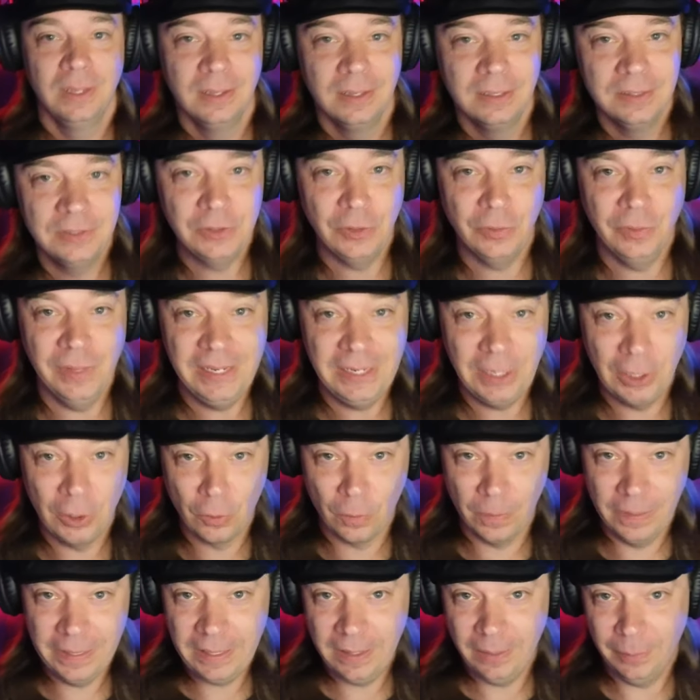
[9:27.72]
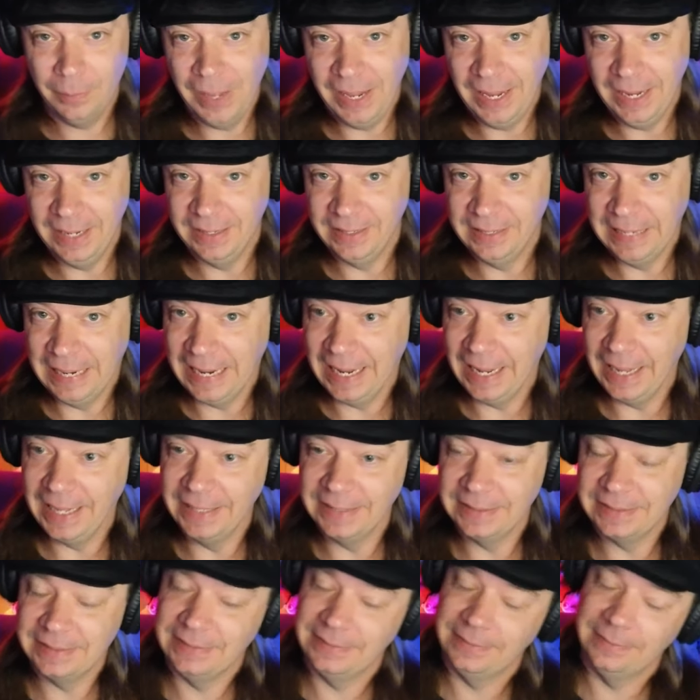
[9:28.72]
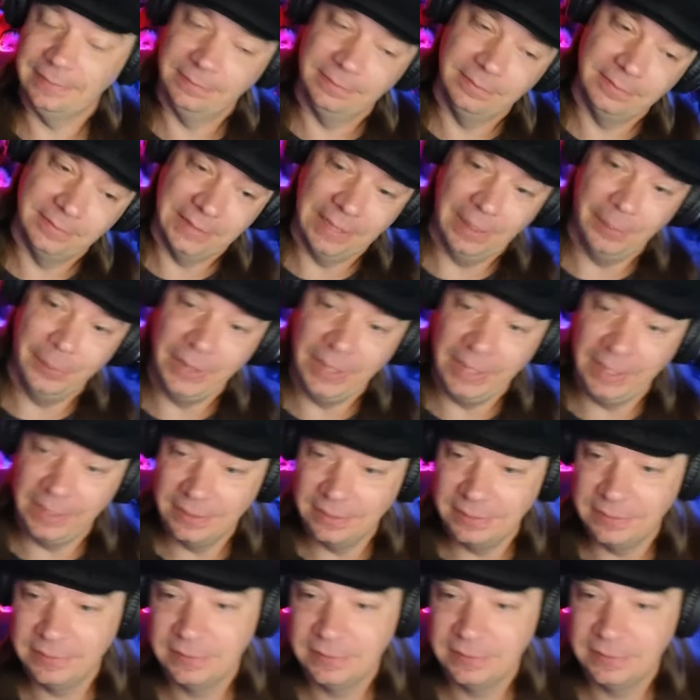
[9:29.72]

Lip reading: So then Greek man dies. I mean,